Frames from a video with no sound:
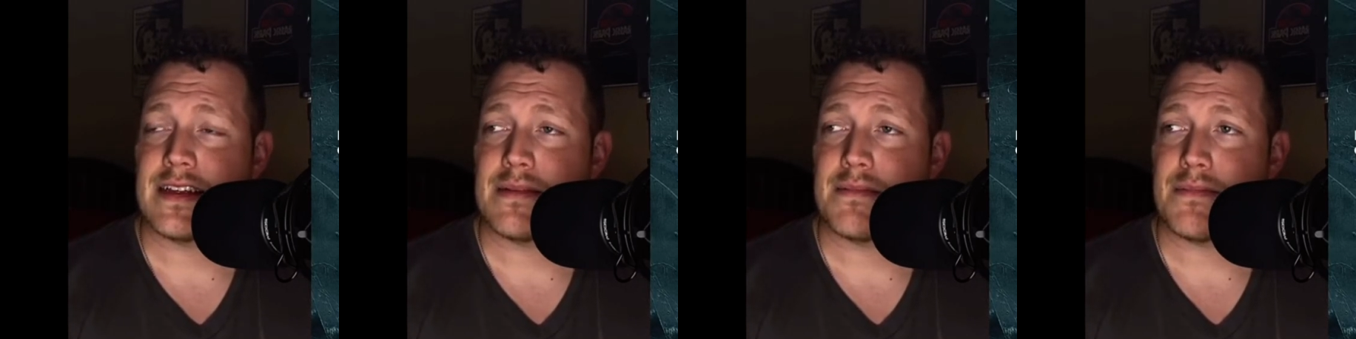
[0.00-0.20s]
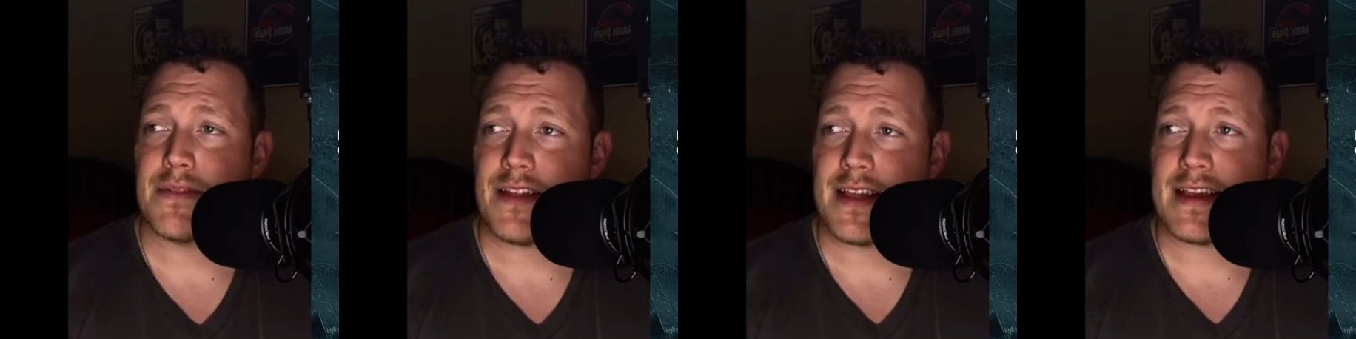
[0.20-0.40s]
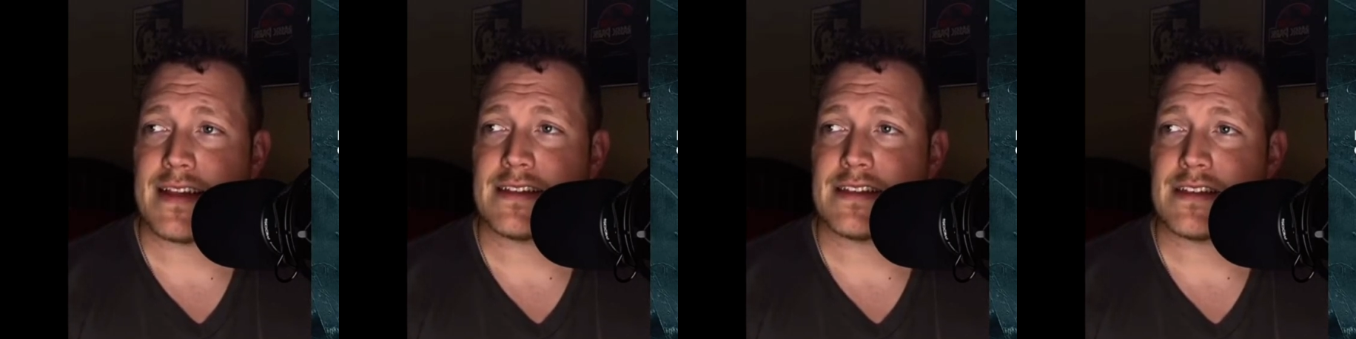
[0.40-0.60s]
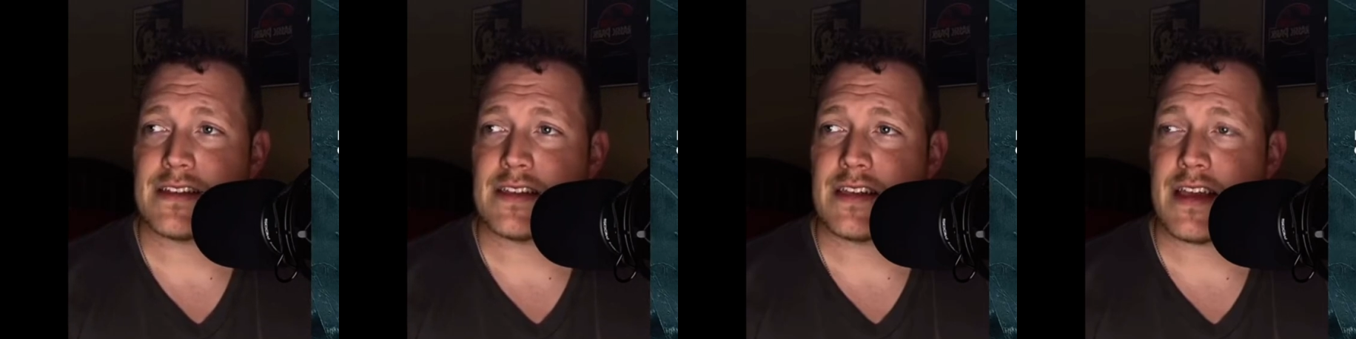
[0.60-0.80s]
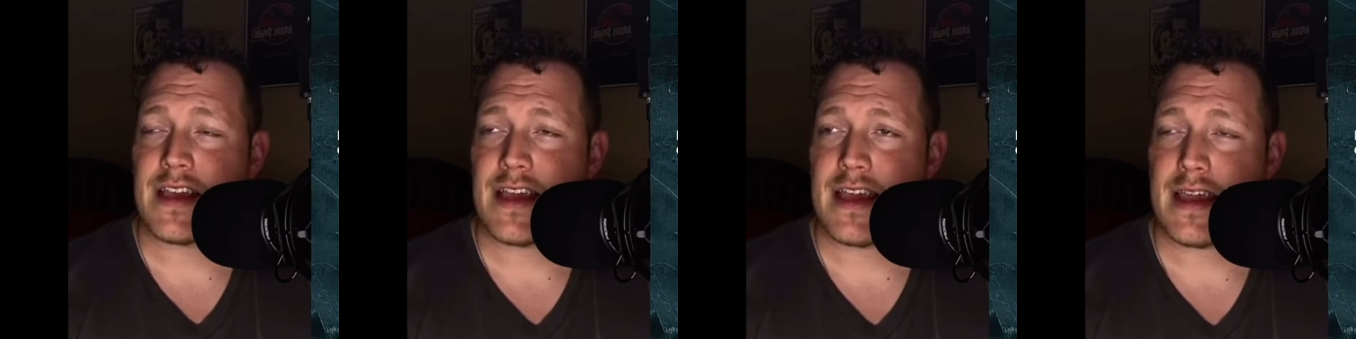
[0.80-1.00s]

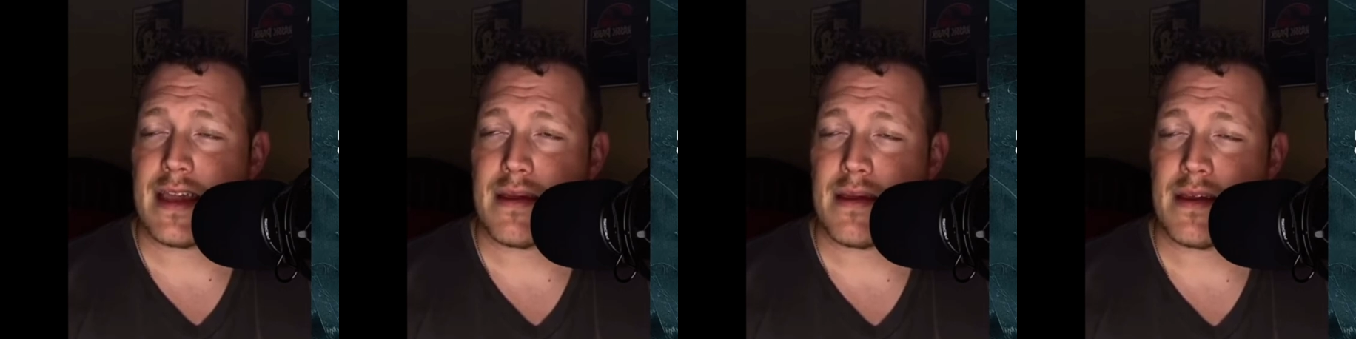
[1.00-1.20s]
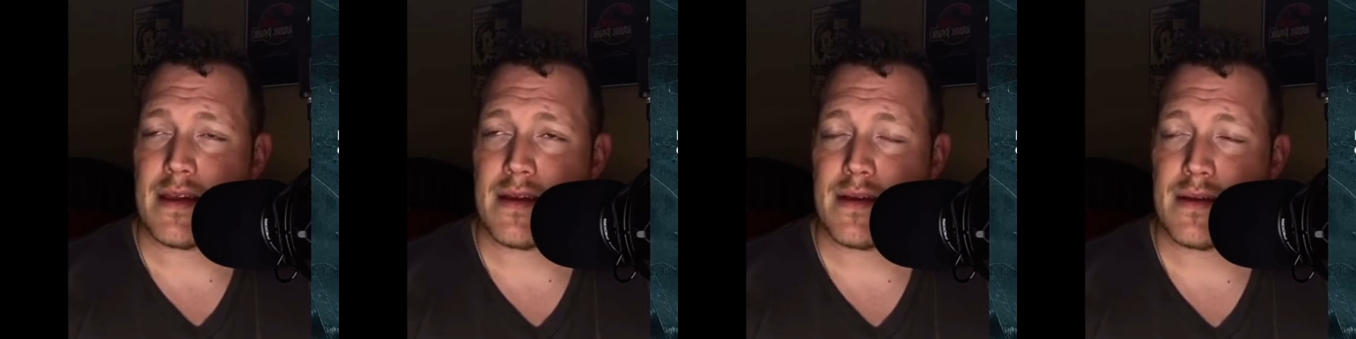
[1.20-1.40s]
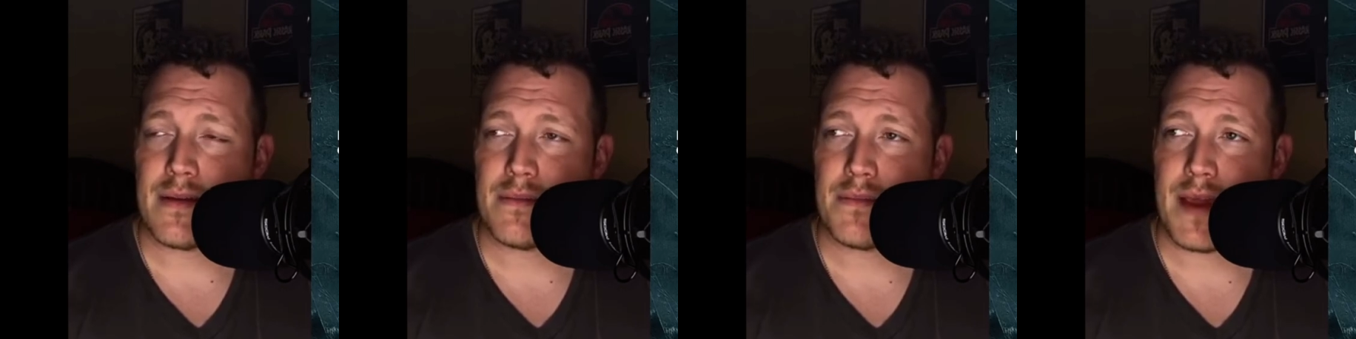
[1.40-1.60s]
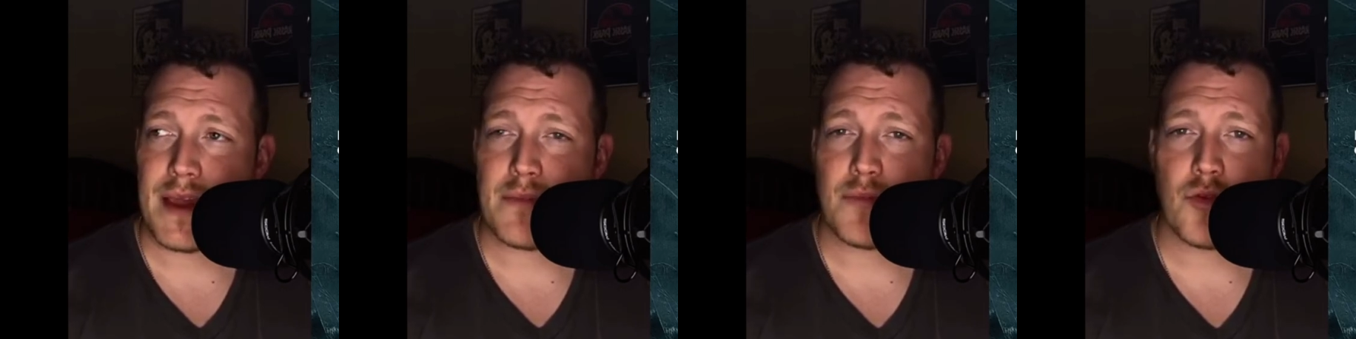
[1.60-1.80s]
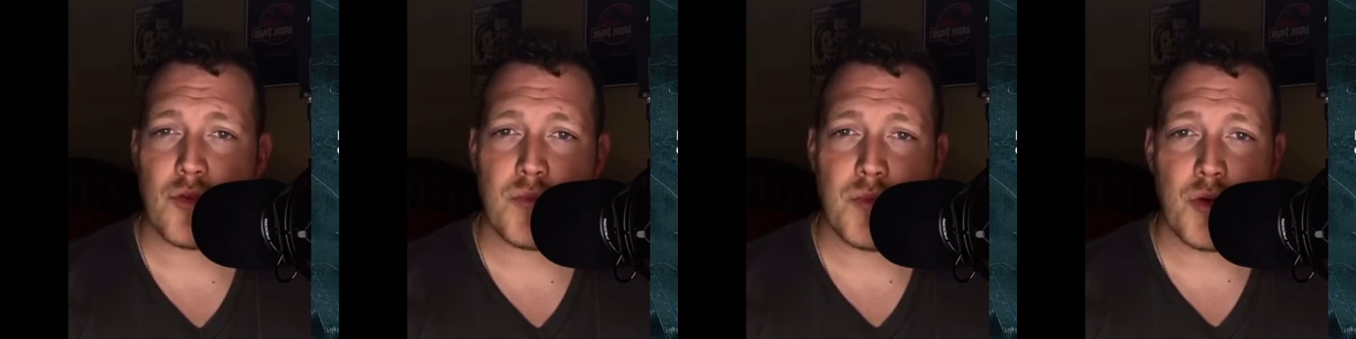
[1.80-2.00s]
placed a
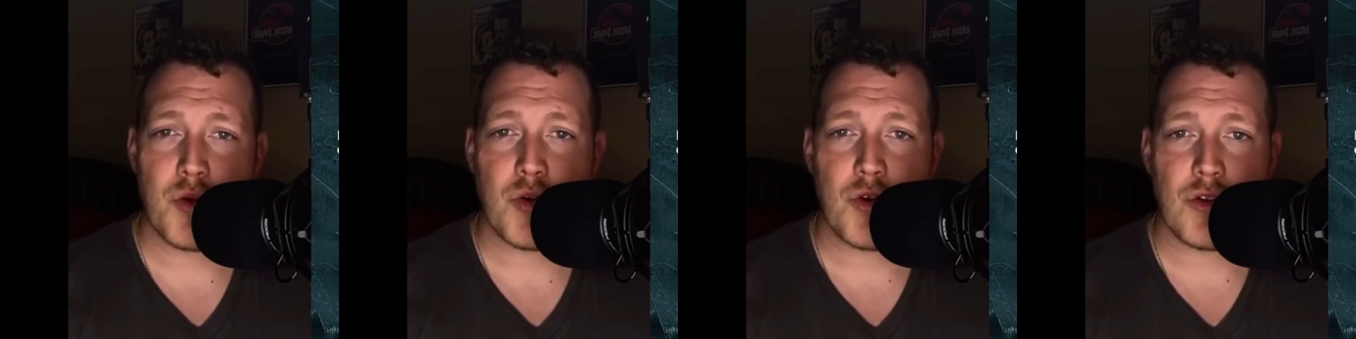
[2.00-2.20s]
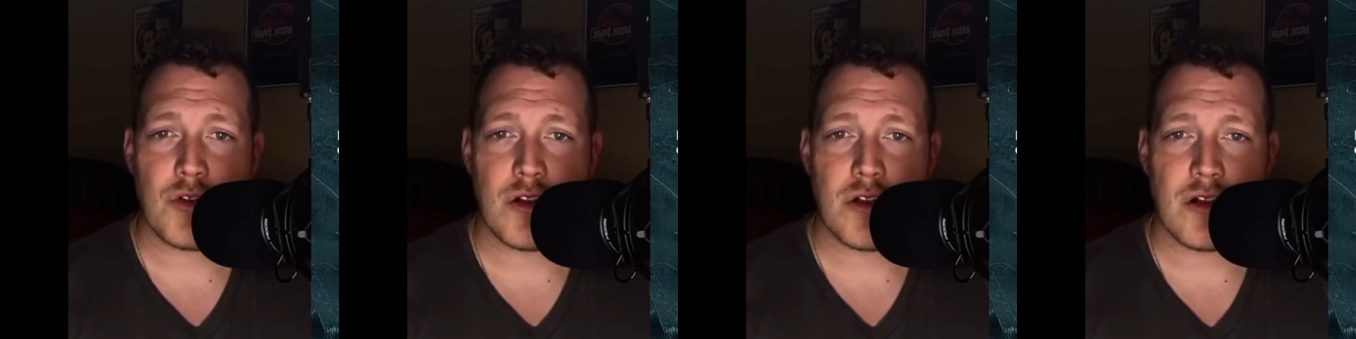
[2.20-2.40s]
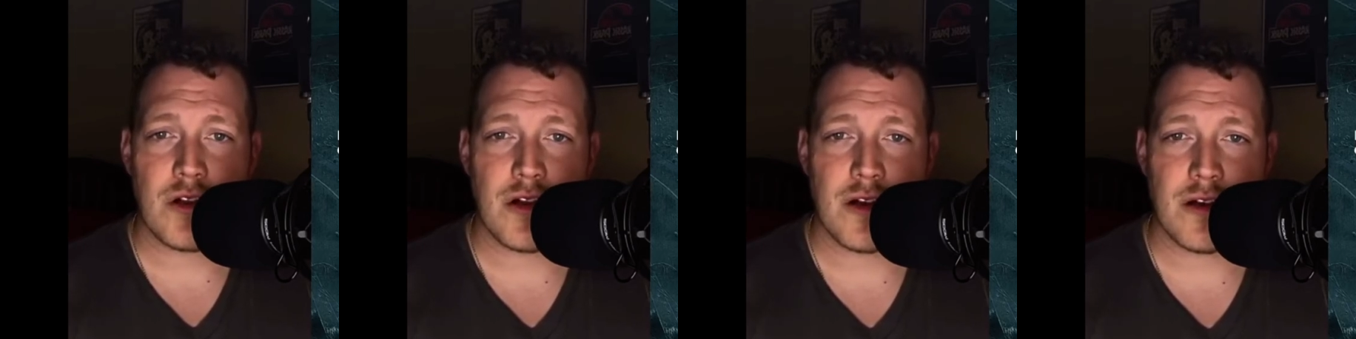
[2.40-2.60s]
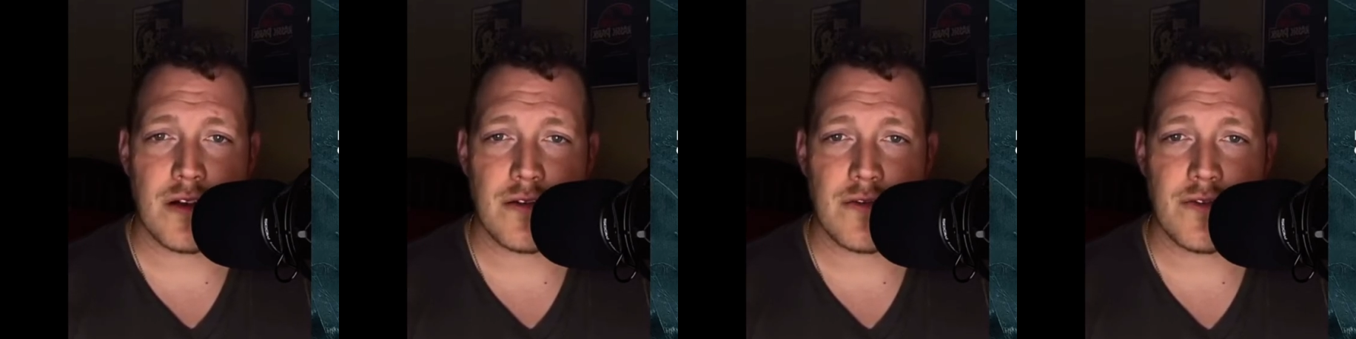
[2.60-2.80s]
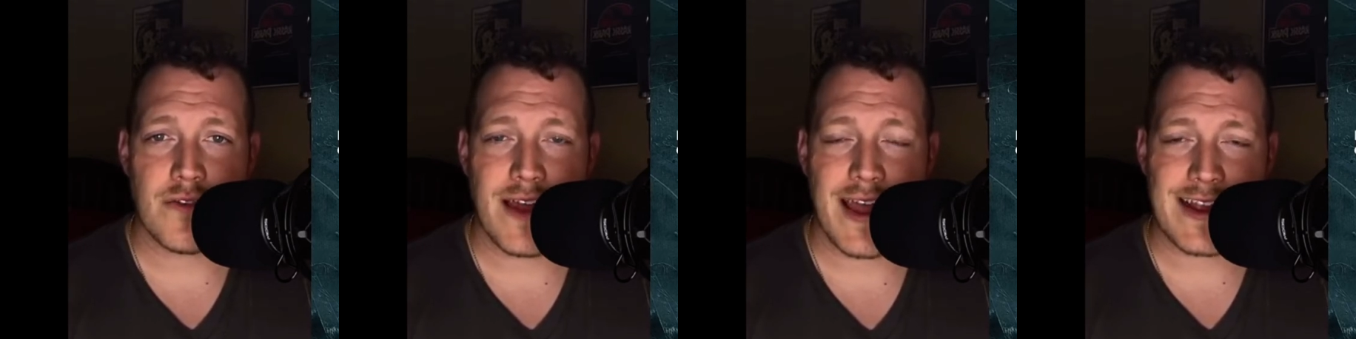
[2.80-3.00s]
papal bull
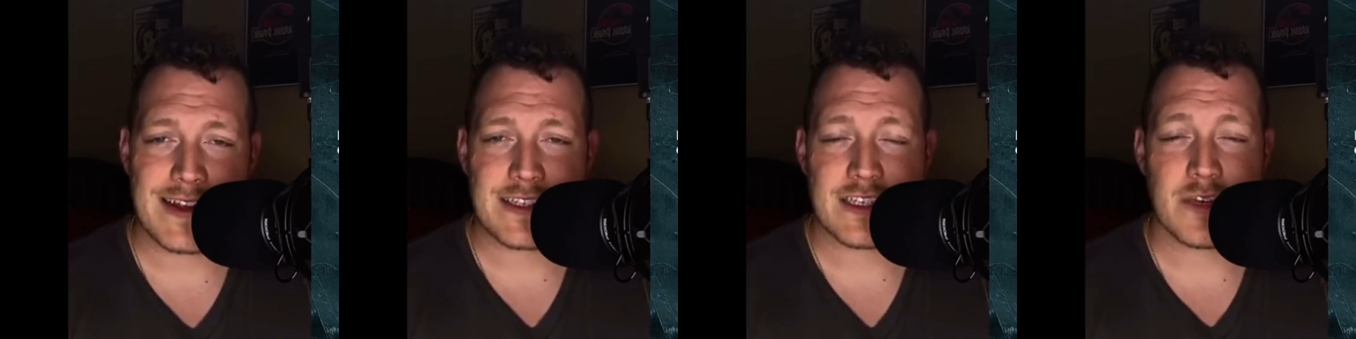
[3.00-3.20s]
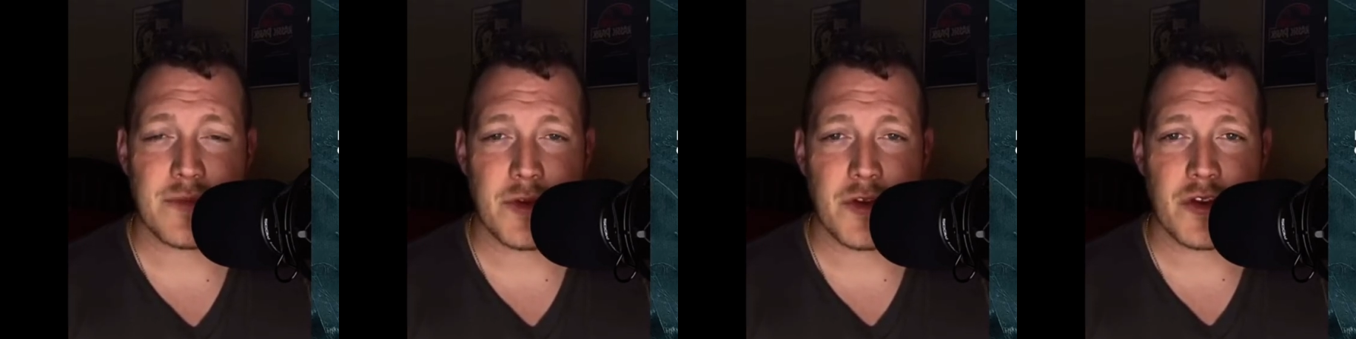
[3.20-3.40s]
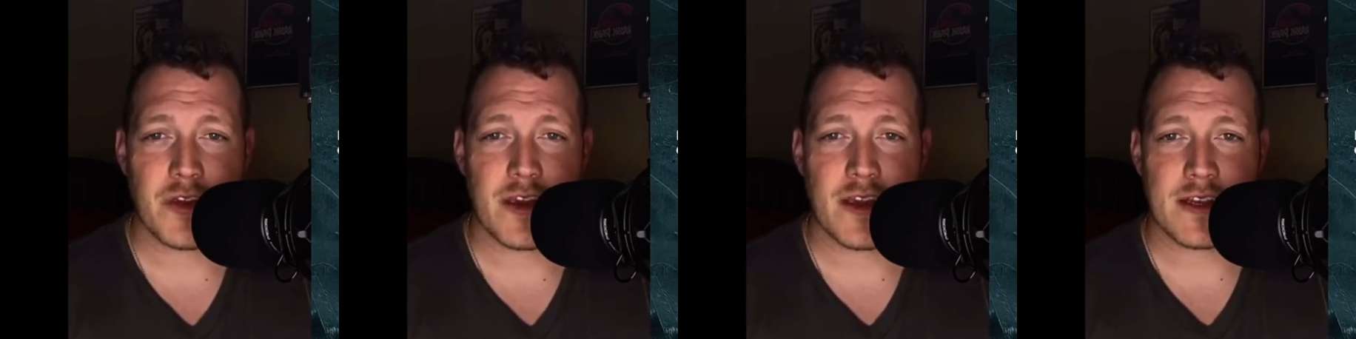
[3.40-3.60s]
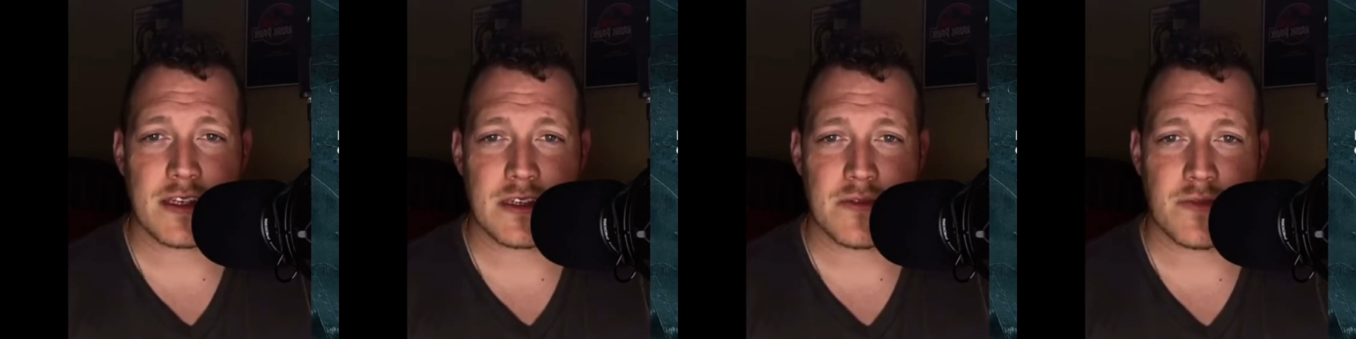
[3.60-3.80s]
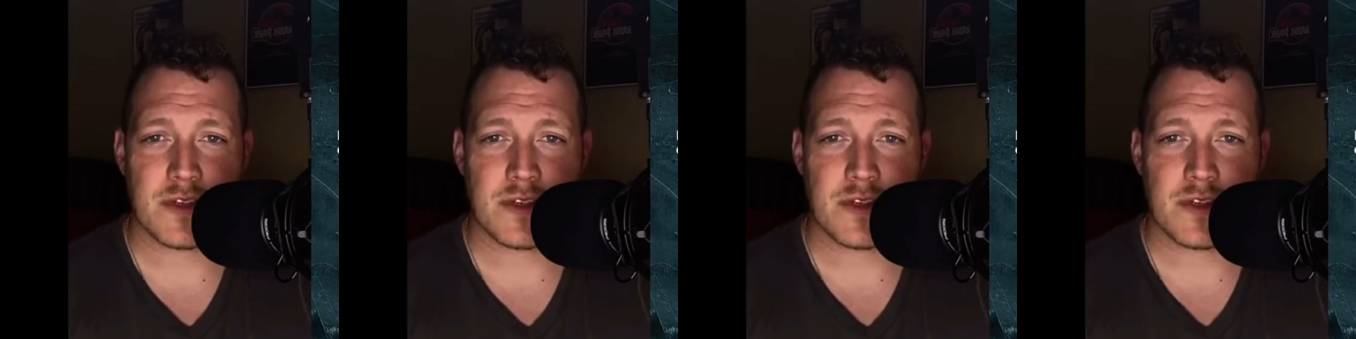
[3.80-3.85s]
of excommunication,